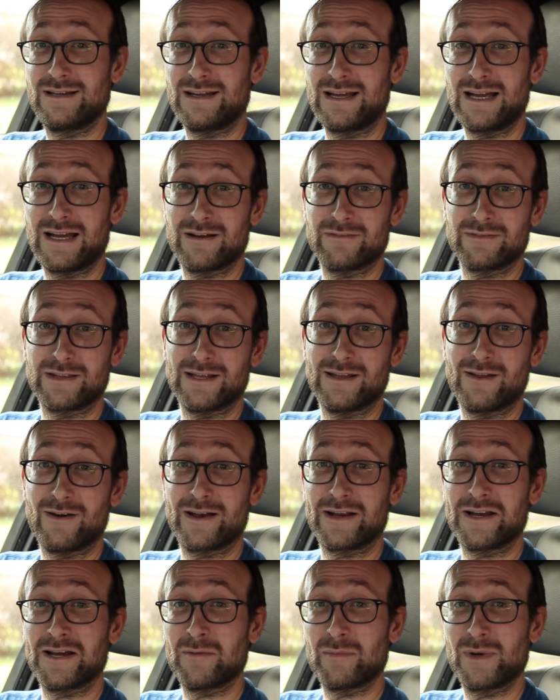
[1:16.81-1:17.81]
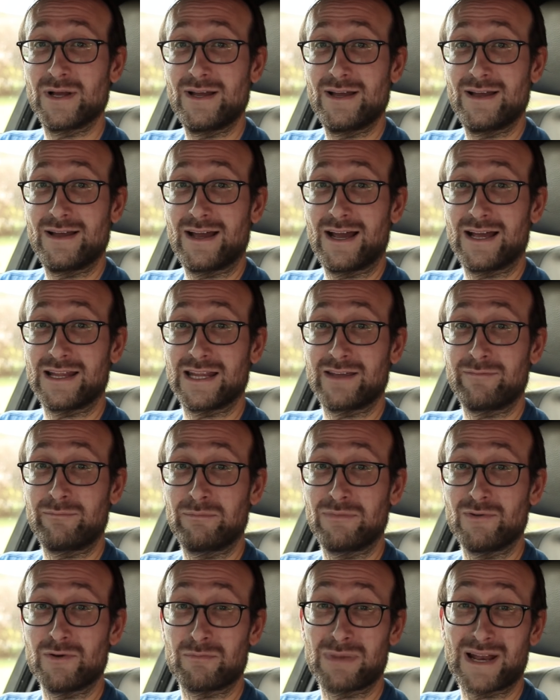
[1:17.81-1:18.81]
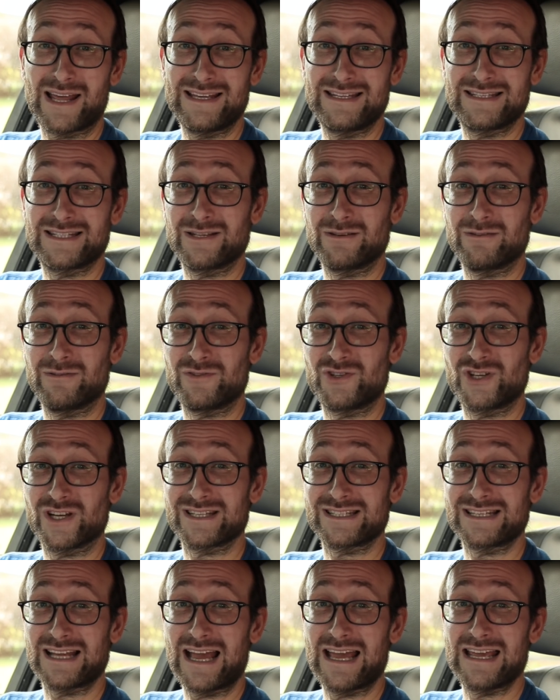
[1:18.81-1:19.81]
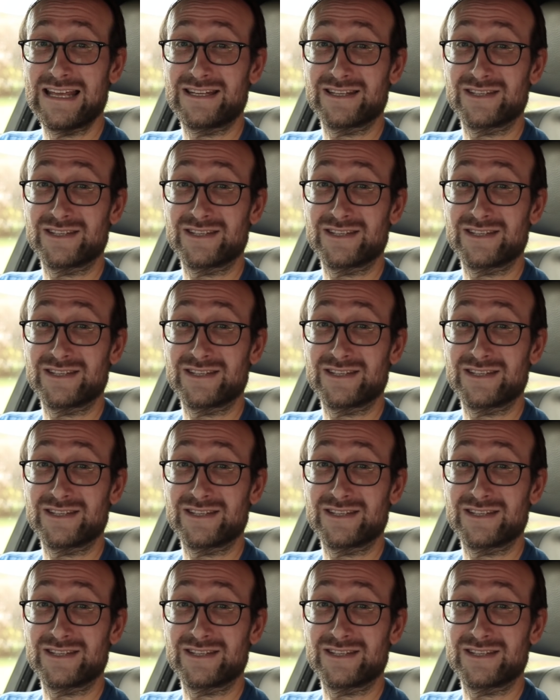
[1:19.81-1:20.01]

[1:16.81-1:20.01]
out of their lineup and they've replaced it with just 8